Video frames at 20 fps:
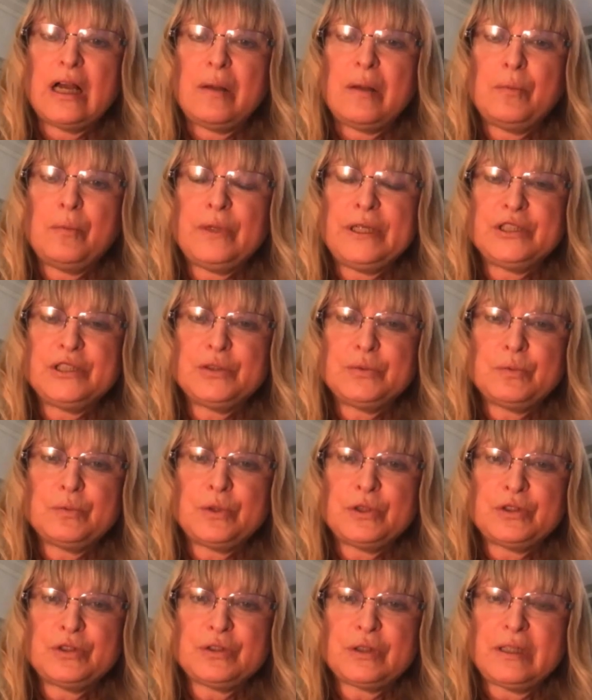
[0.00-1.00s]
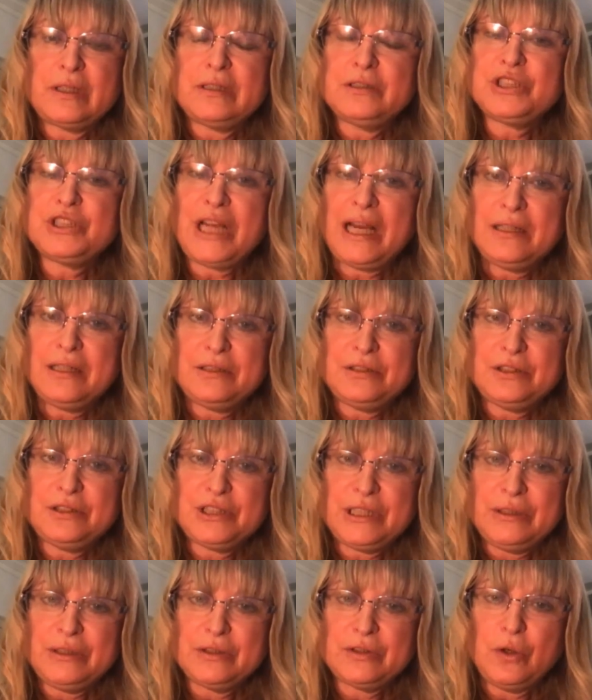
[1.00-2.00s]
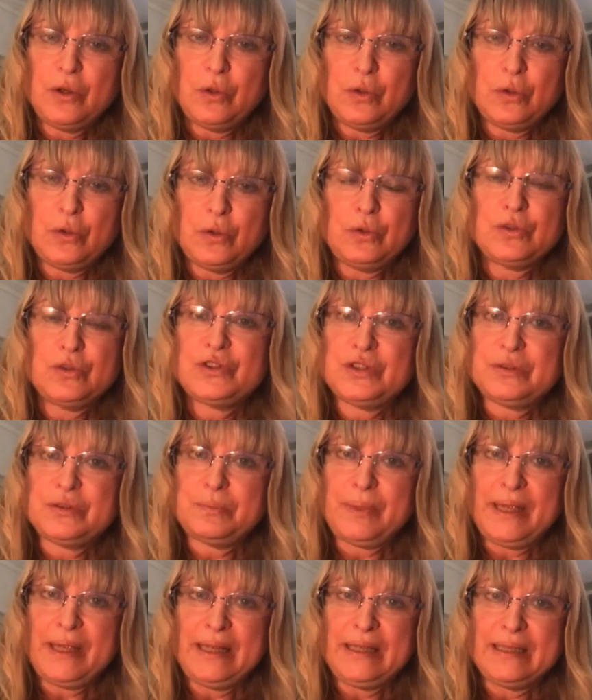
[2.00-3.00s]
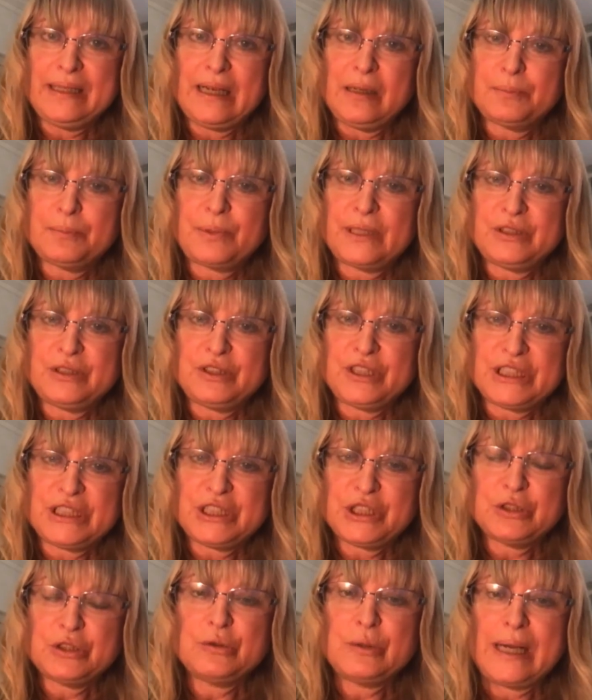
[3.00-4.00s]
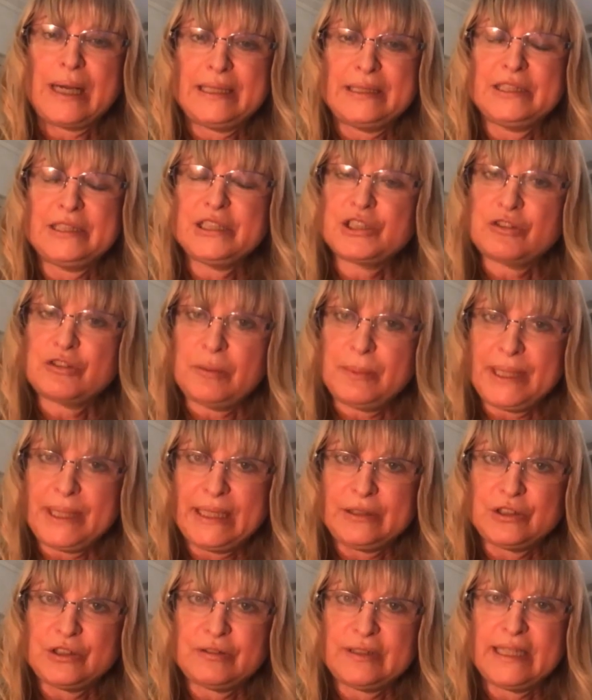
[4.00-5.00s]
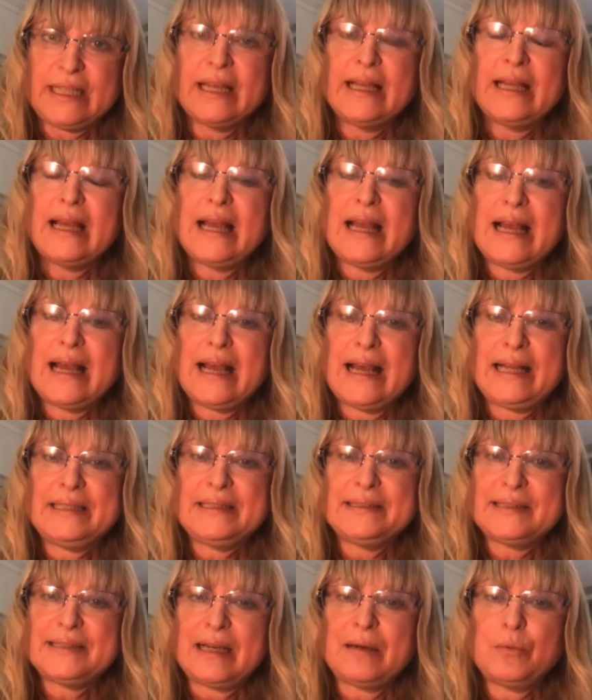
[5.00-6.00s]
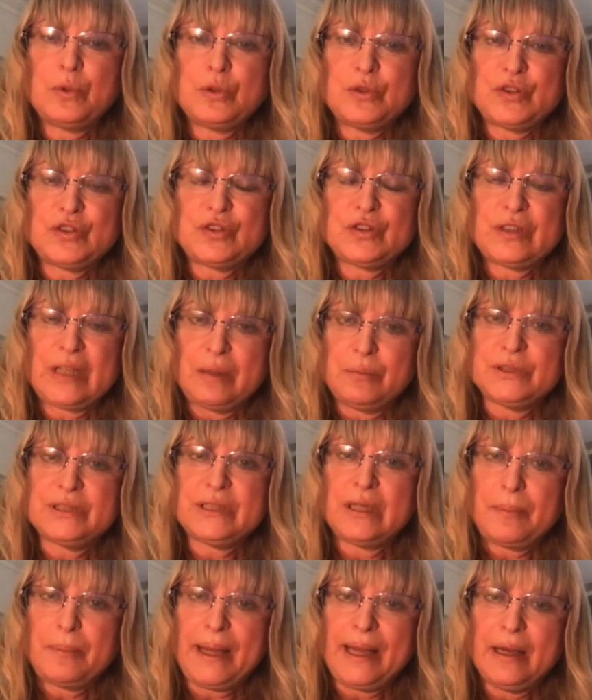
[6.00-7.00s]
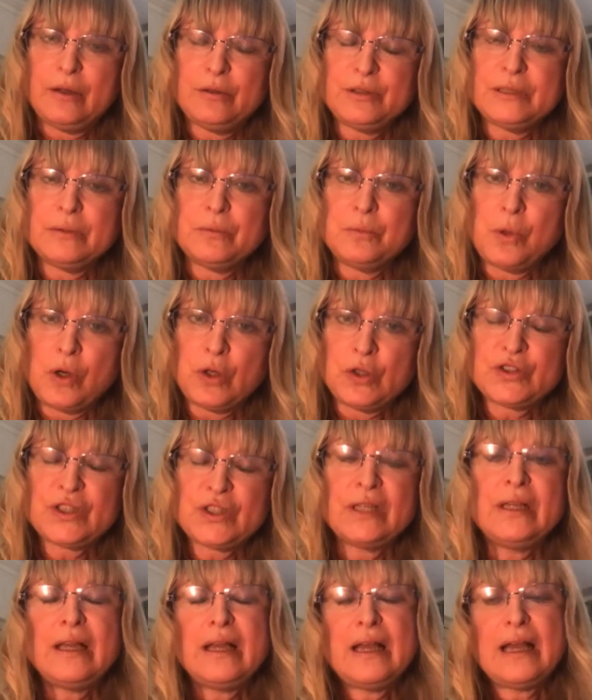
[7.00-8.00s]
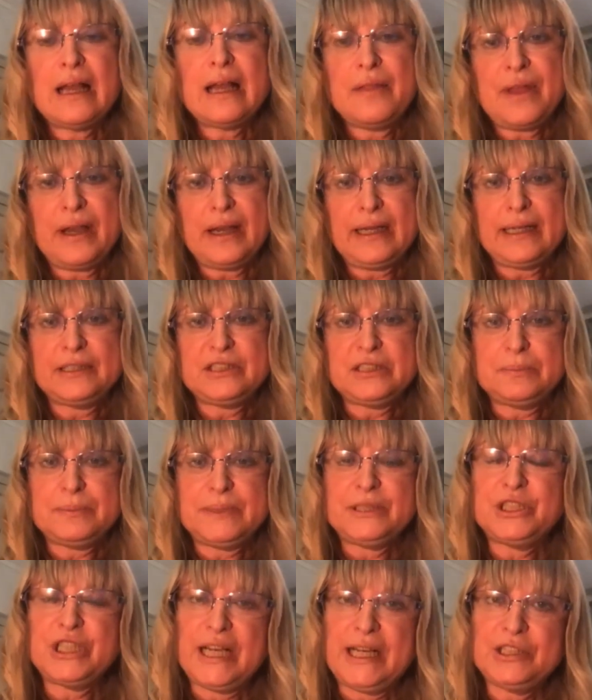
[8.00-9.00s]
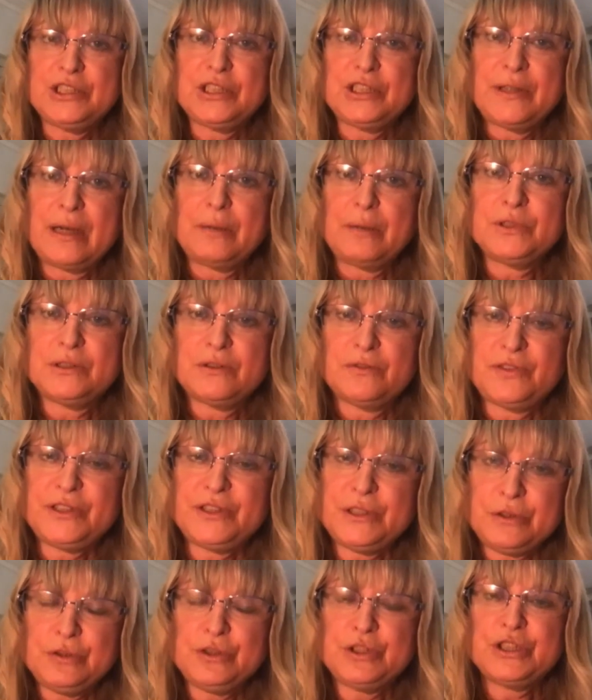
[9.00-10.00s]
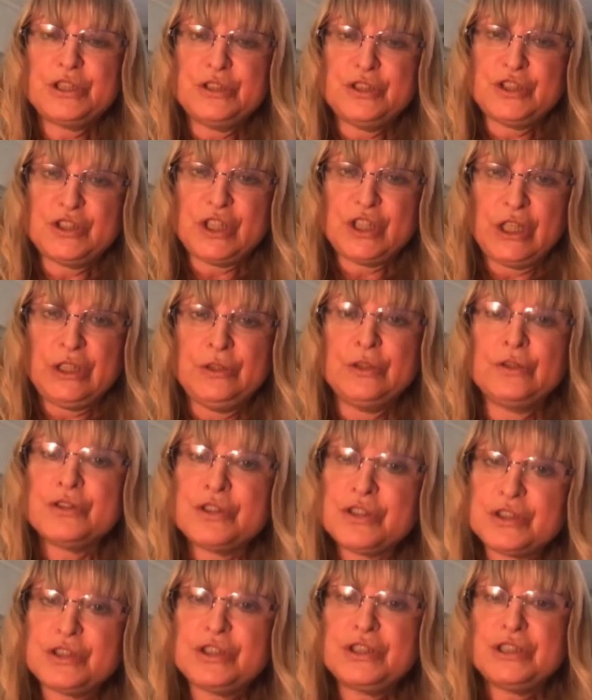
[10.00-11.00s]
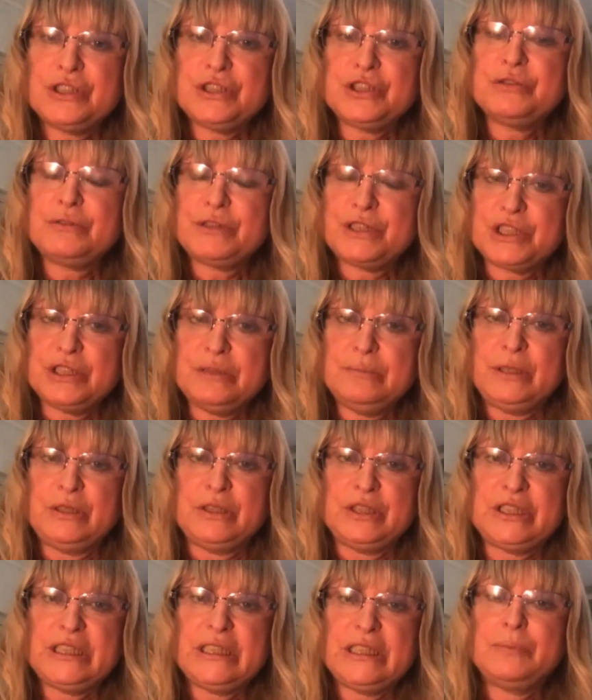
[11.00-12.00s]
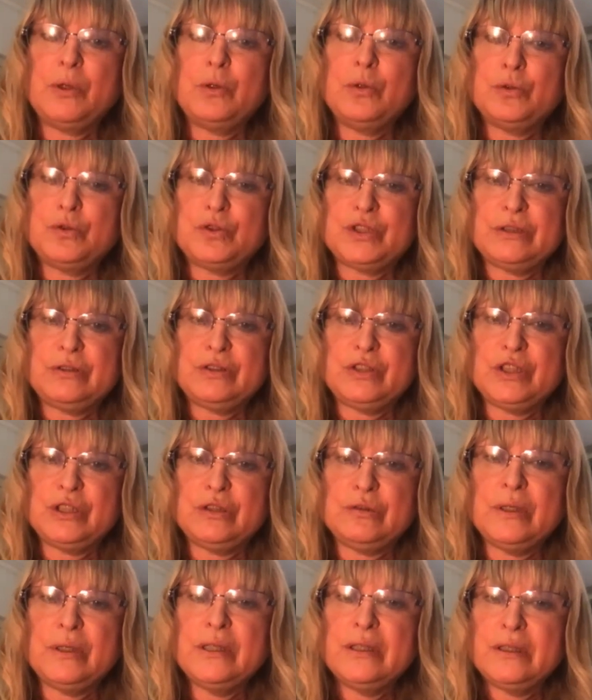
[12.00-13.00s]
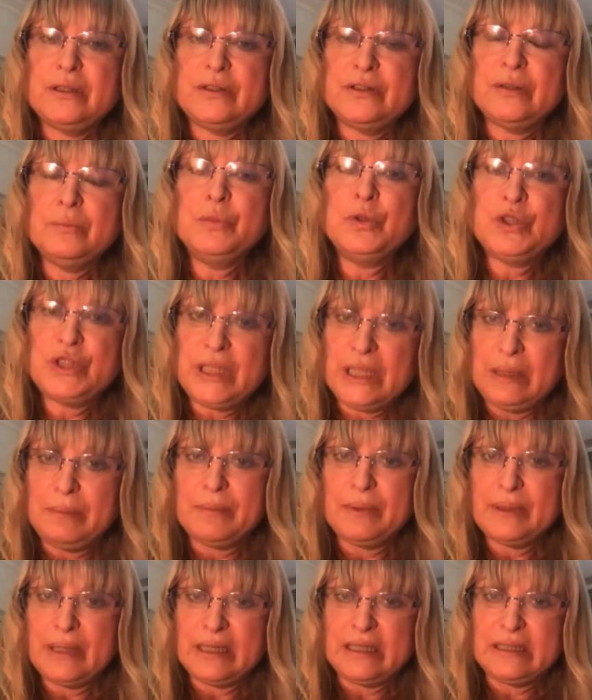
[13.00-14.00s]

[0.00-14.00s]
which was challenged in the courts as being prejudicial and discriminatory, and that was upheld. It was, and that had to be changed, and that was of huge concern, not just to the Jewish community but also to the Muslim